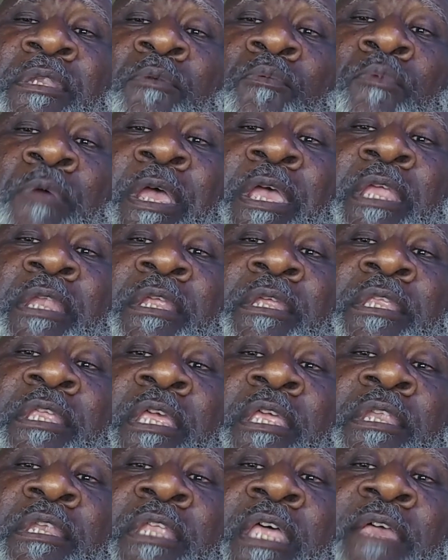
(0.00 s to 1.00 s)
the reign of
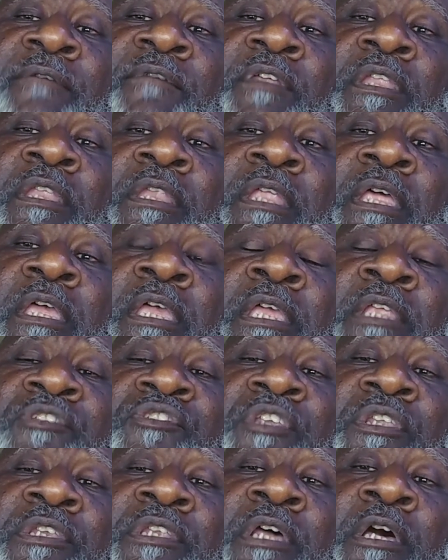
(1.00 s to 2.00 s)
King David in the
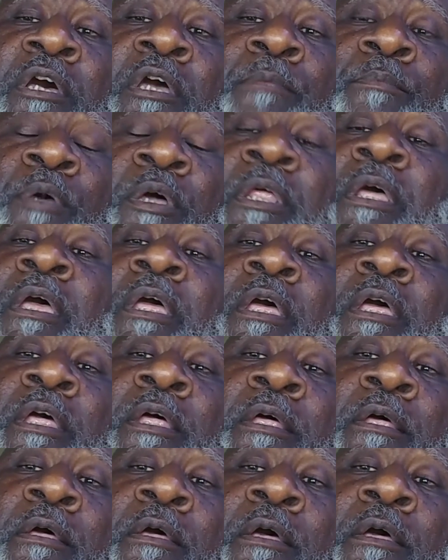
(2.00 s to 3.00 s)
ancient time, but
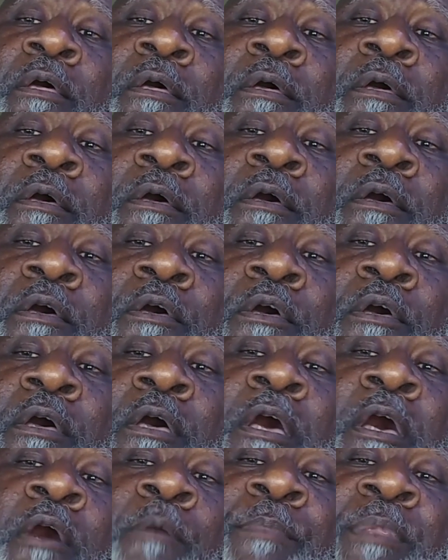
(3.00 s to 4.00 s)

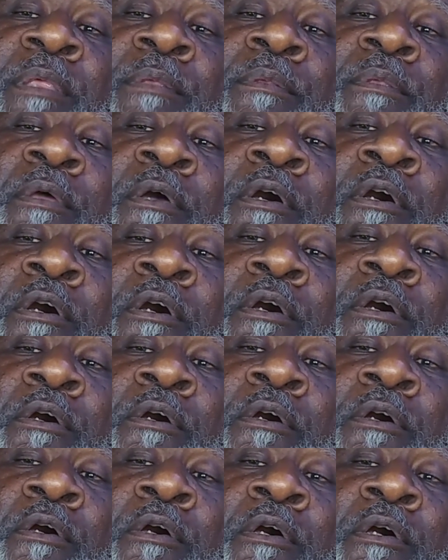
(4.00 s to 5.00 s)
I'll be
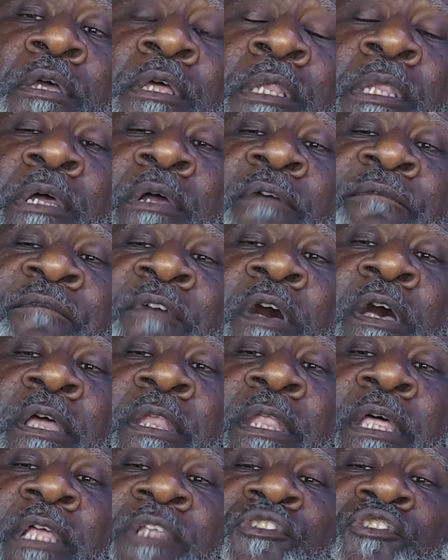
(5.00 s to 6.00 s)
clarifying
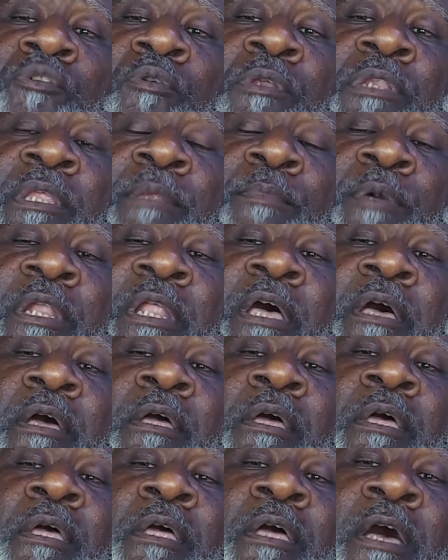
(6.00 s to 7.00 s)
that shortly. But I
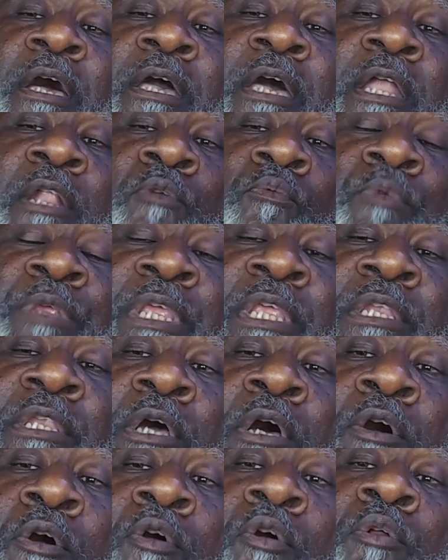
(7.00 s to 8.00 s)
got to read
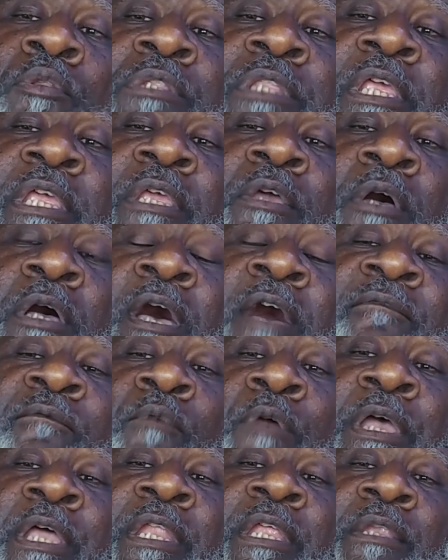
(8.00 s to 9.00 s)
the whole thing. I've
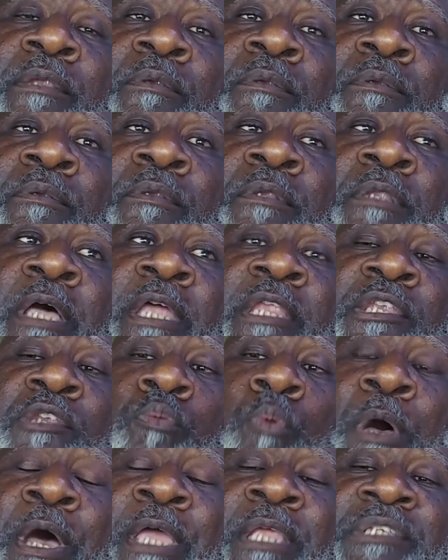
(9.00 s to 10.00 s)
read it like
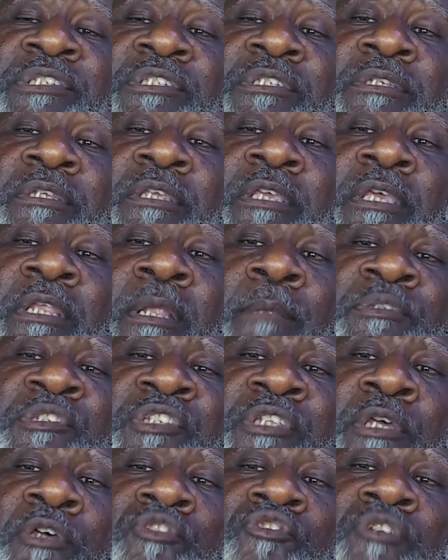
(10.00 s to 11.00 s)
twice, and I'm
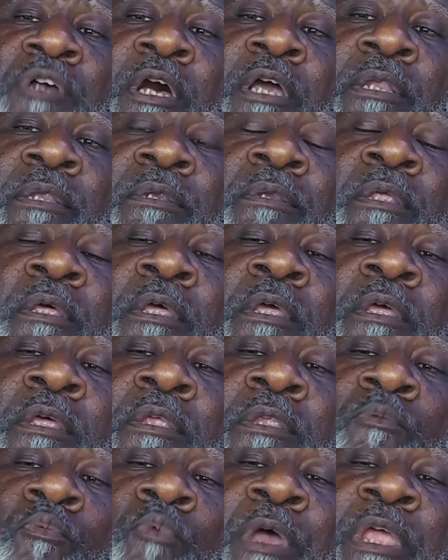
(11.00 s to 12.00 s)
still
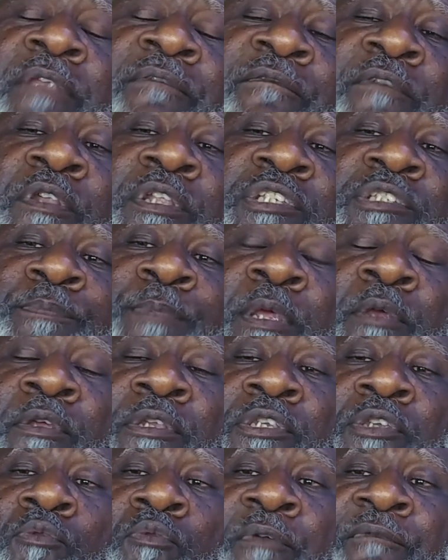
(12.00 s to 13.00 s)
waiting for the
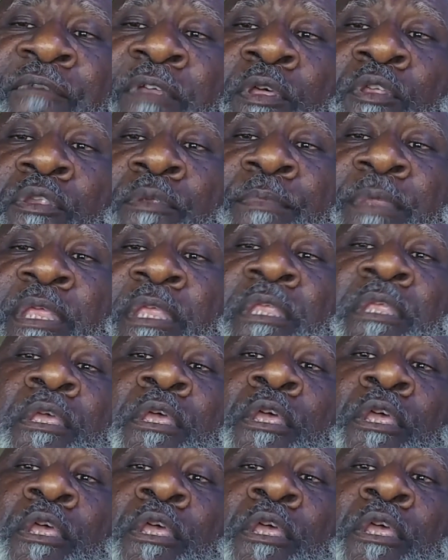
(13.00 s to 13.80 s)
Spirit to reveal to me,